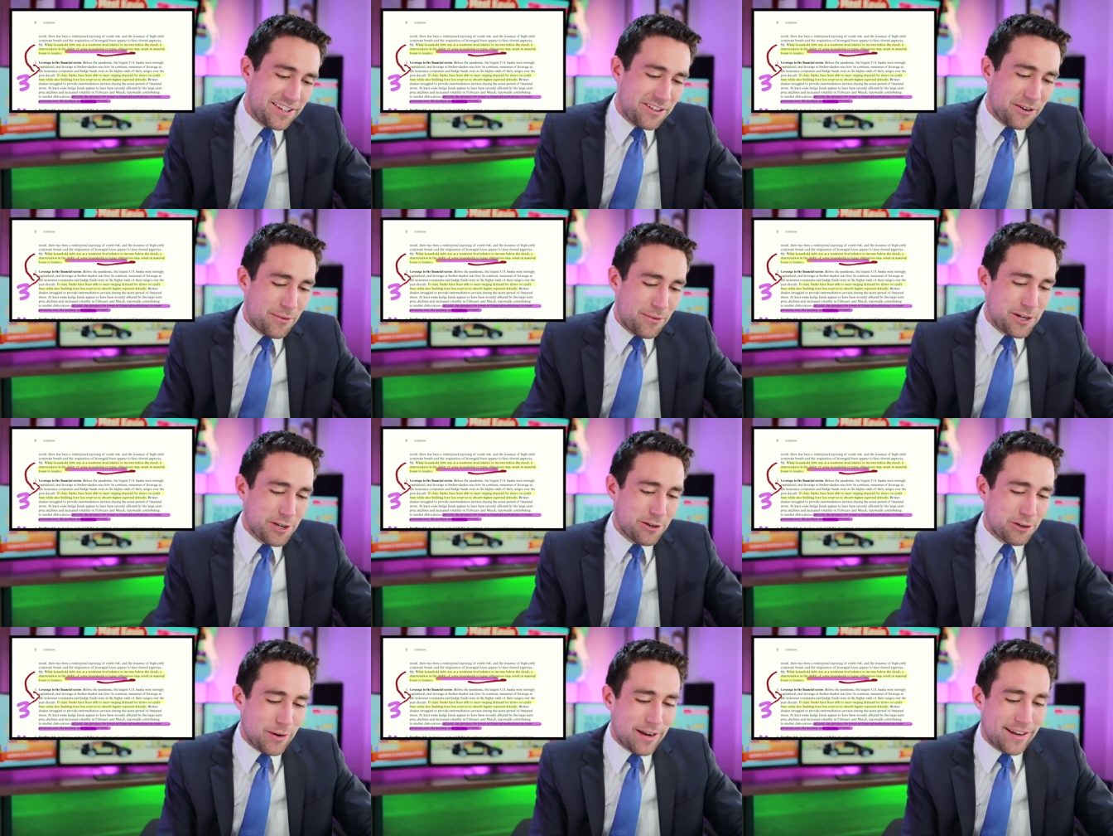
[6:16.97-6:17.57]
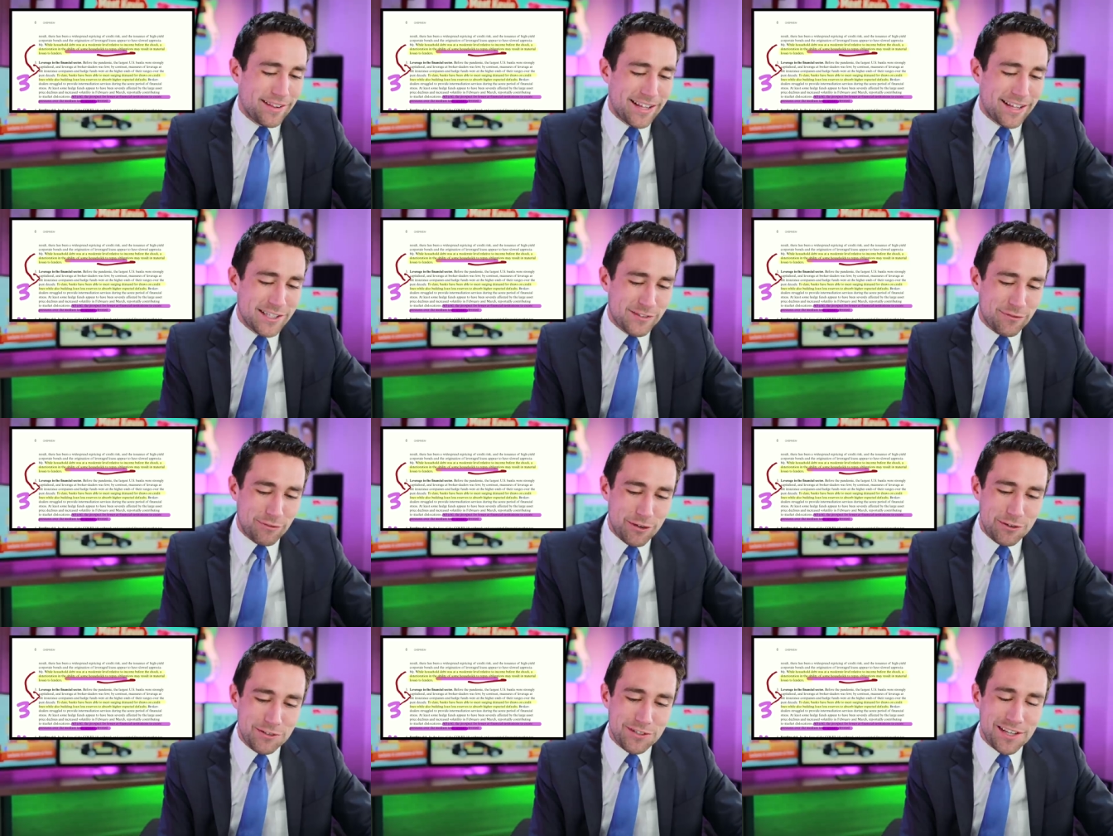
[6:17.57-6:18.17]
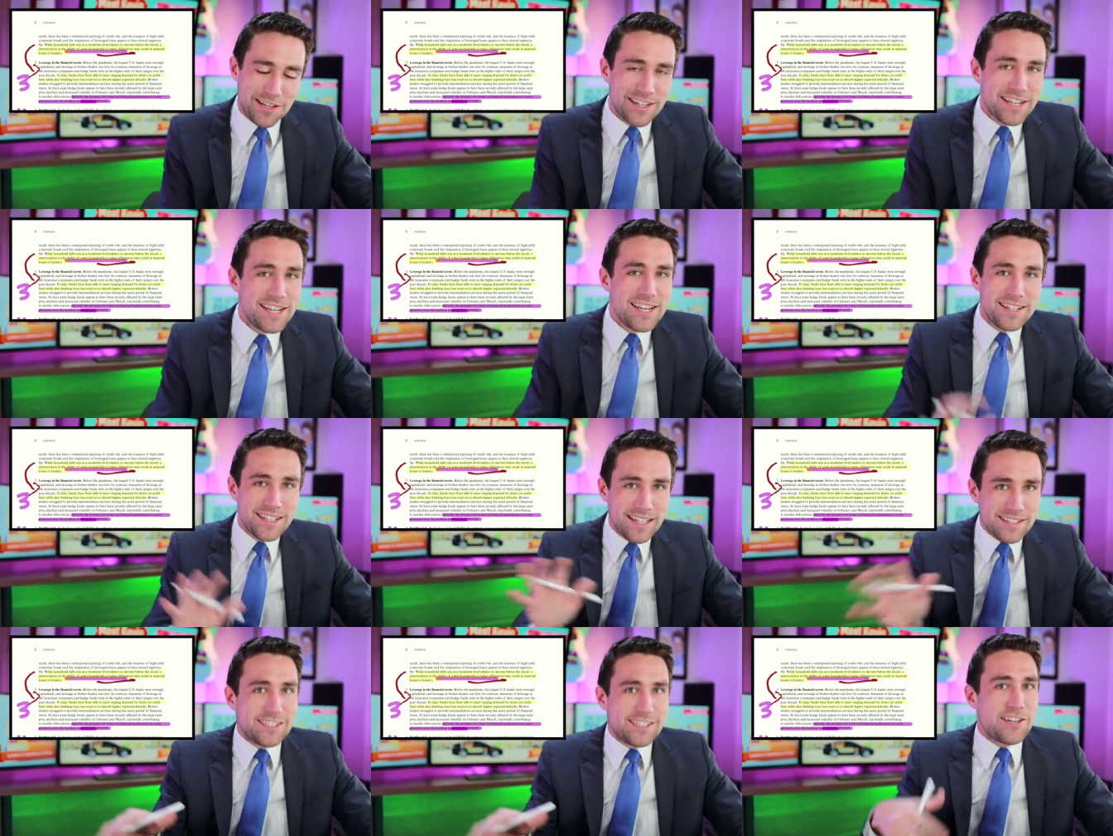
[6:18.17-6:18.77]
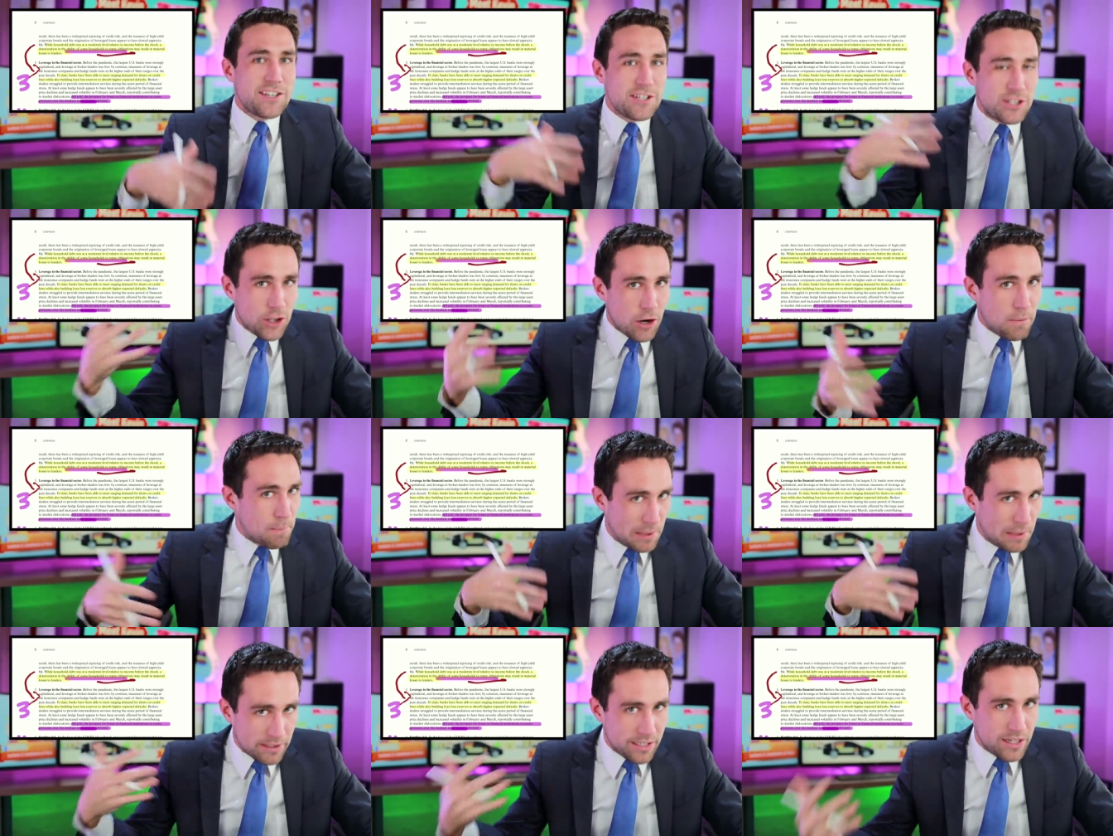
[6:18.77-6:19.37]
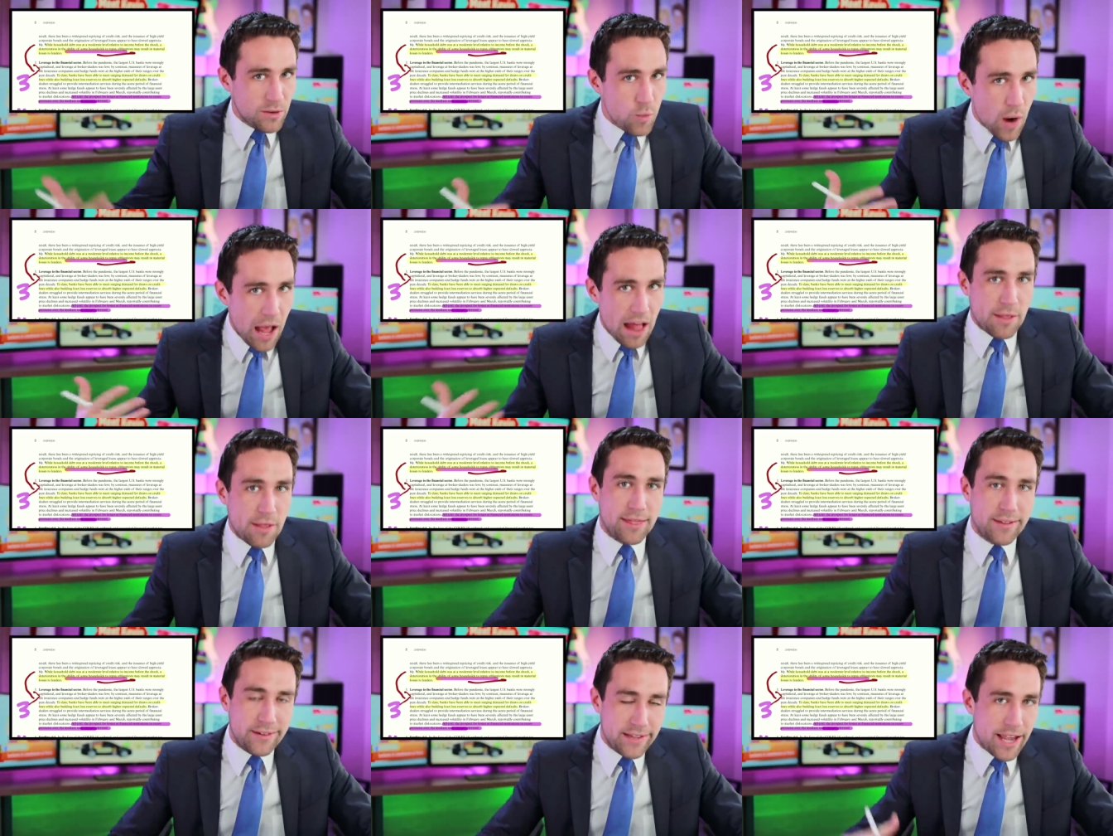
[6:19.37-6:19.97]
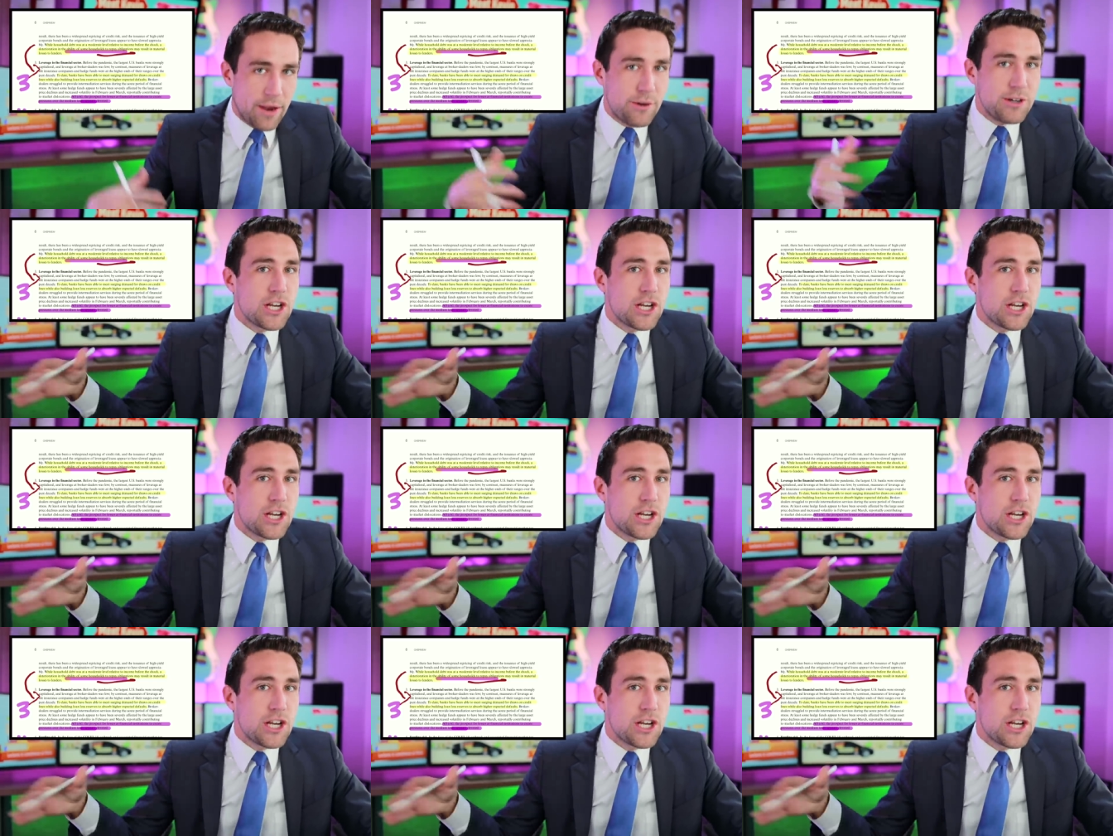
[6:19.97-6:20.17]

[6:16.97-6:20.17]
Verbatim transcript: You don't want your credit lines frozen. That's how you start building wealth, okay?